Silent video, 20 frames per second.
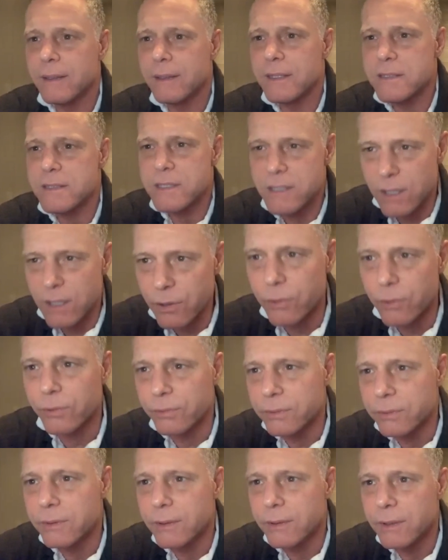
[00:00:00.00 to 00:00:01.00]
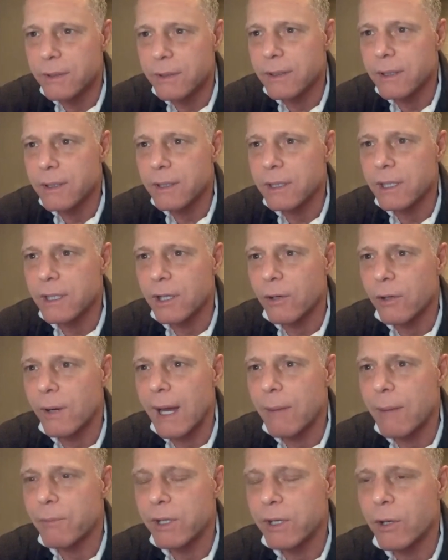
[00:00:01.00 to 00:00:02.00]
is you, you know,
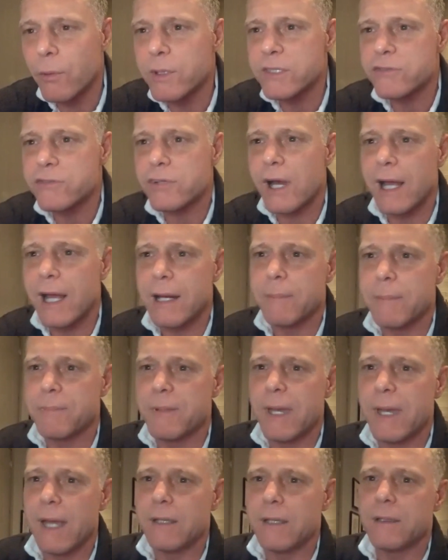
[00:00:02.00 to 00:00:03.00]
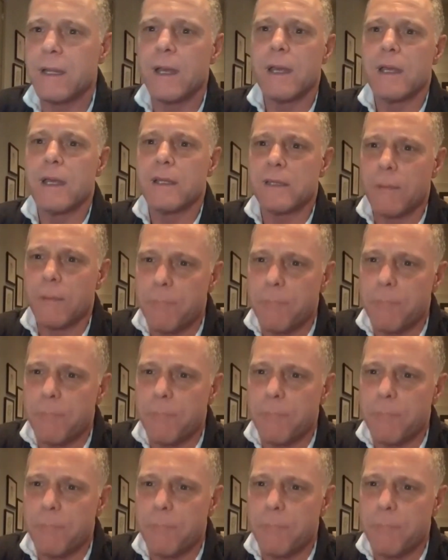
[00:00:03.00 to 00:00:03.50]
and we always try to get to